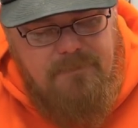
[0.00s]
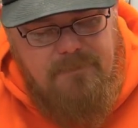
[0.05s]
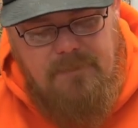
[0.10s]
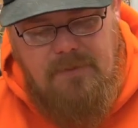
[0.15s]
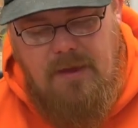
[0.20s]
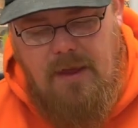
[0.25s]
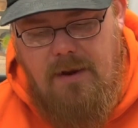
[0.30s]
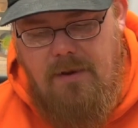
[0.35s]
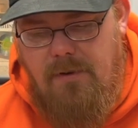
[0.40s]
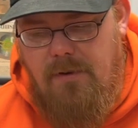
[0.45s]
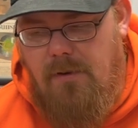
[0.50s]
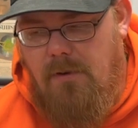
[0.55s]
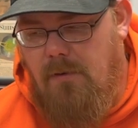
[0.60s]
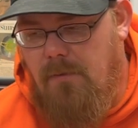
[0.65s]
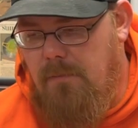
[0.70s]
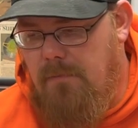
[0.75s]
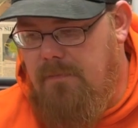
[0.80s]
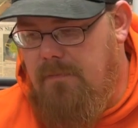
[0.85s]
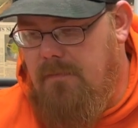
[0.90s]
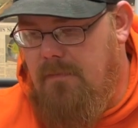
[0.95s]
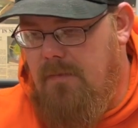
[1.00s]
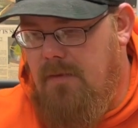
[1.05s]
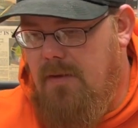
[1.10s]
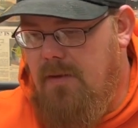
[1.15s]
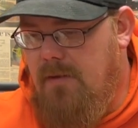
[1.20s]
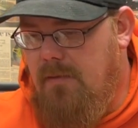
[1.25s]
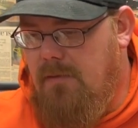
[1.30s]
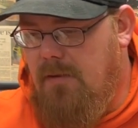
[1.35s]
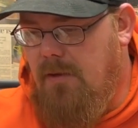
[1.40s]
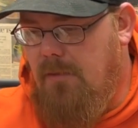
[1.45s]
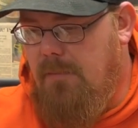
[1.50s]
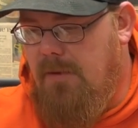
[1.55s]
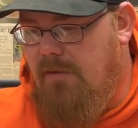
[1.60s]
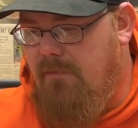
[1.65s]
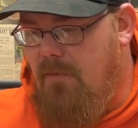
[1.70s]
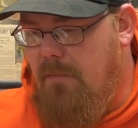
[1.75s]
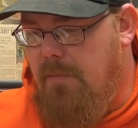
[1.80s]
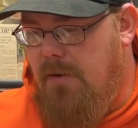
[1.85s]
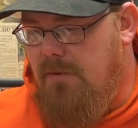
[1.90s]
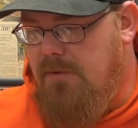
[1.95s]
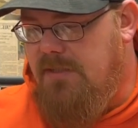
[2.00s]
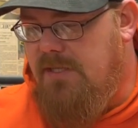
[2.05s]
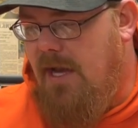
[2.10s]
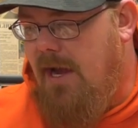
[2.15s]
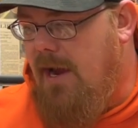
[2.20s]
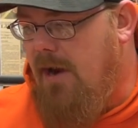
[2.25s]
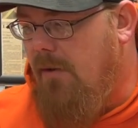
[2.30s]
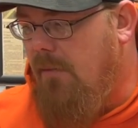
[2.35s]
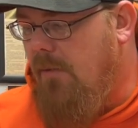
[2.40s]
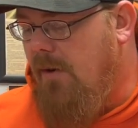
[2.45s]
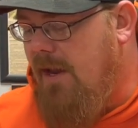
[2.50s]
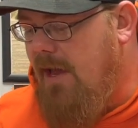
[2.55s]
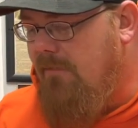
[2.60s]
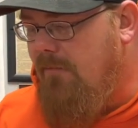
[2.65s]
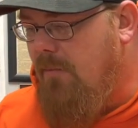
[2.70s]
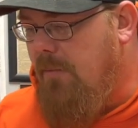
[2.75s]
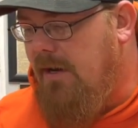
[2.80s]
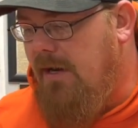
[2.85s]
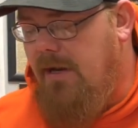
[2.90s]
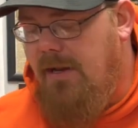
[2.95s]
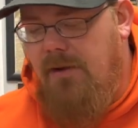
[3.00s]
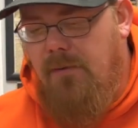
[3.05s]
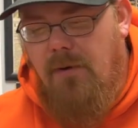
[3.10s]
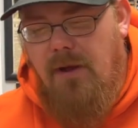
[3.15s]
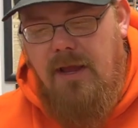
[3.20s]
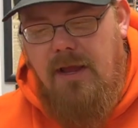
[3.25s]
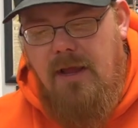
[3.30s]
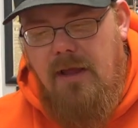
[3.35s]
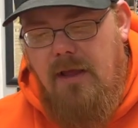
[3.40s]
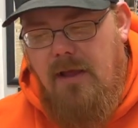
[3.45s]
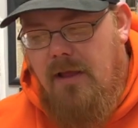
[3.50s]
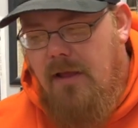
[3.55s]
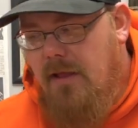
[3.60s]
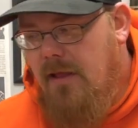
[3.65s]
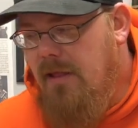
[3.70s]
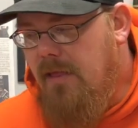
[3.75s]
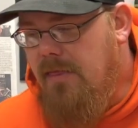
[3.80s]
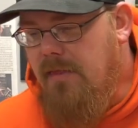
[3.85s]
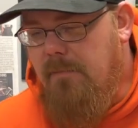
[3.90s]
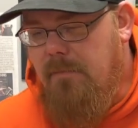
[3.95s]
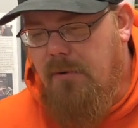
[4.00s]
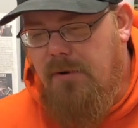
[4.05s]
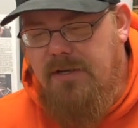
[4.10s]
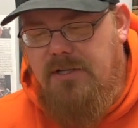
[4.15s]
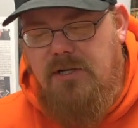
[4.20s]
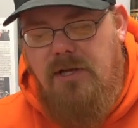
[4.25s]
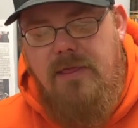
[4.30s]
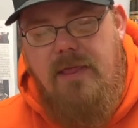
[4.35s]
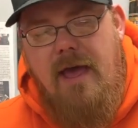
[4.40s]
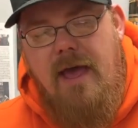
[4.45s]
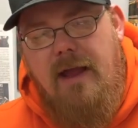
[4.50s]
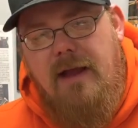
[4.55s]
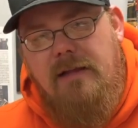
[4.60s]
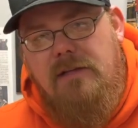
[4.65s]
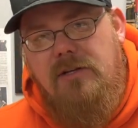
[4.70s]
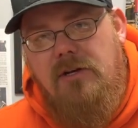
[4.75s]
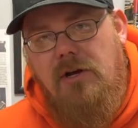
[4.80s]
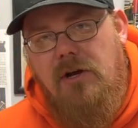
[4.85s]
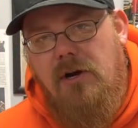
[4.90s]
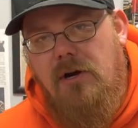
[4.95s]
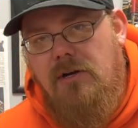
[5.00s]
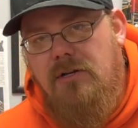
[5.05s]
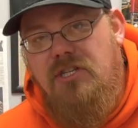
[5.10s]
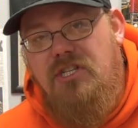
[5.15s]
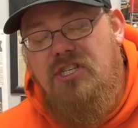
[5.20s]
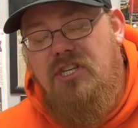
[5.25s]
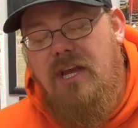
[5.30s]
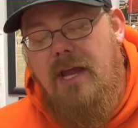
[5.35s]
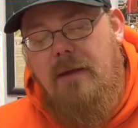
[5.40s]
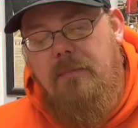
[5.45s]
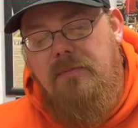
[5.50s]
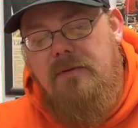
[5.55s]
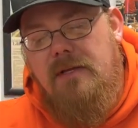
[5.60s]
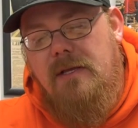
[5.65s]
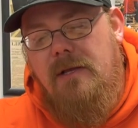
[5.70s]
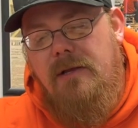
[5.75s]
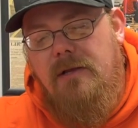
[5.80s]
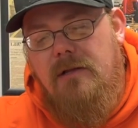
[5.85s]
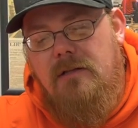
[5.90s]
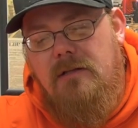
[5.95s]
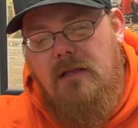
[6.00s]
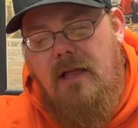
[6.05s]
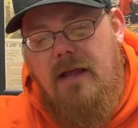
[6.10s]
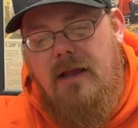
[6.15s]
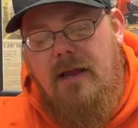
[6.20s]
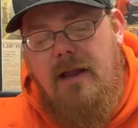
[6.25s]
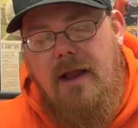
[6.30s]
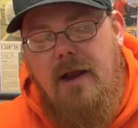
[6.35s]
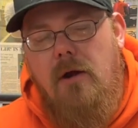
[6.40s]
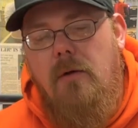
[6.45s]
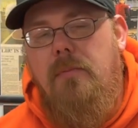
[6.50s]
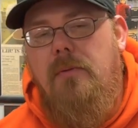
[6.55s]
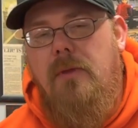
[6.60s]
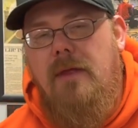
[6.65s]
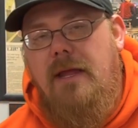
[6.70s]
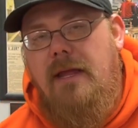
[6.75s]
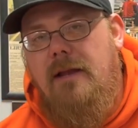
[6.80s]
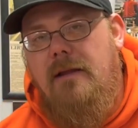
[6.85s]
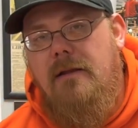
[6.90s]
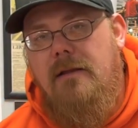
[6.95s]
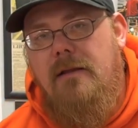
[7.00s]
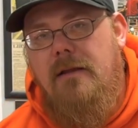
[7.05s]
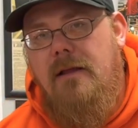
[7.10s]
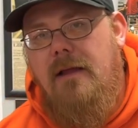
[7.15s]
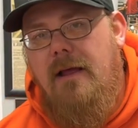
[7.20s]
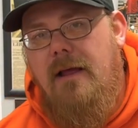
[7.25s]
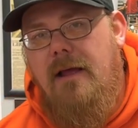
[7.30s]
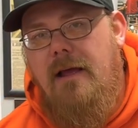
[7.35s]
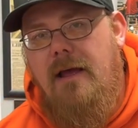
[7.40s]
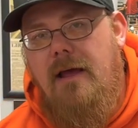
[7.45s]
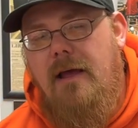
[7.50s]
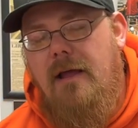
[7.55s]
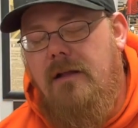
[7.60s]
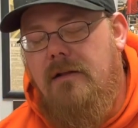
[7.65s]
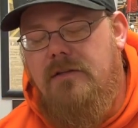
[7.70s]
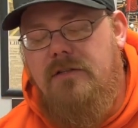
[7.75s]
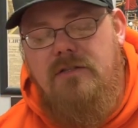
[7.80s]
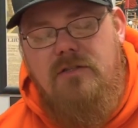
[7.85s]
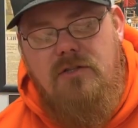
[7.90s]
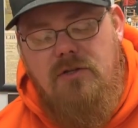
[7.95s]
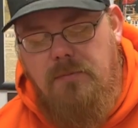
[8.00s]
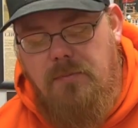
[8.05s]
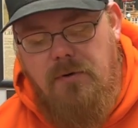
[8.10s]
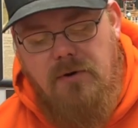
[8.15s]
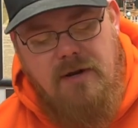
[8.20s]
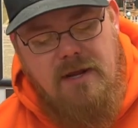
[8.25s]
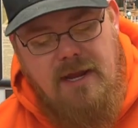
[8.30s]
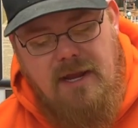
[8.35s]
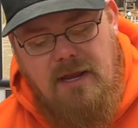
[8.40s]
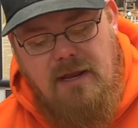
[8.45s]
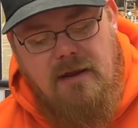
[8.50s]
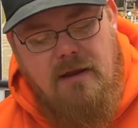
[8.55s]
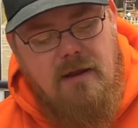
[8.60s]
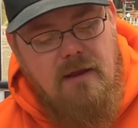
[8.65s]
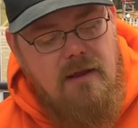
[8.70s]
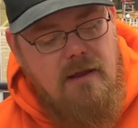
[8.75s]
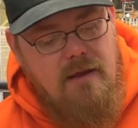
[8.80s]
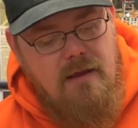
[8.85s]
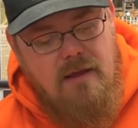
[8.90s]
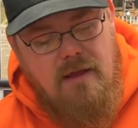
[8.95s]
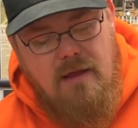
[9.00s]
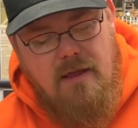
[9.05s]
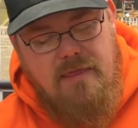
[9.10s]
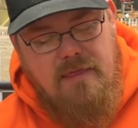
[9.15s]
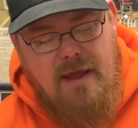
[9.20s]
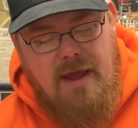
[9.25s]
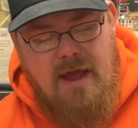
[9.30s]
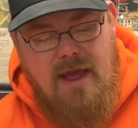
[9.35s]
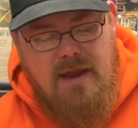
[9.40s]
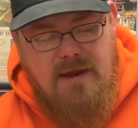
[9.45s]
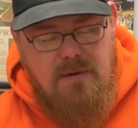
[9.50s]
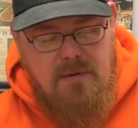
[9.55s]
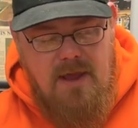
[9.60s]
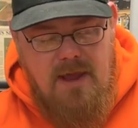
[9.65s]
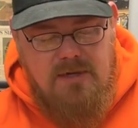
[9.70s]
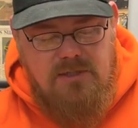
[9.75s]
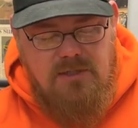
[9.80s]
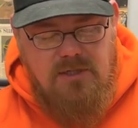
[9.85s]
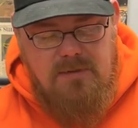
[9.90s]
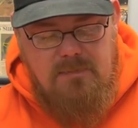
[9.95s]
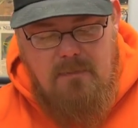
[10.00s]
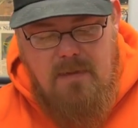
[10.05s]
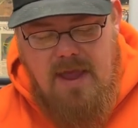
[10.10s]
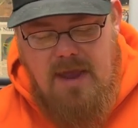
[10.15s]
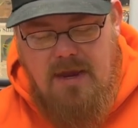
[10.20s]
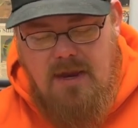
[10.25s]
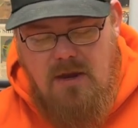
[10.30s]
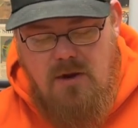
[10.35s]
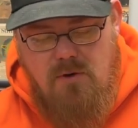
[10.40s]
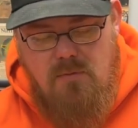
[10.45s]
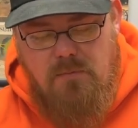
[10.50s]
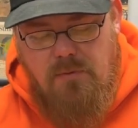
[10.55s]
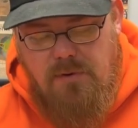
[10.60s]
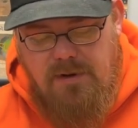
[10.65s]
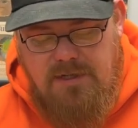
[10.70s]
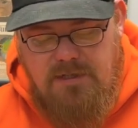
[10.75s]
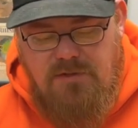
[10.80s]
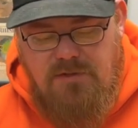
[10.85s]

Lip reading: don't know, a little bit of a bow tie or whatever. But anyway, the bridge on that guitar is shaped like an airplane, and super neat. They had to actually make a new bridge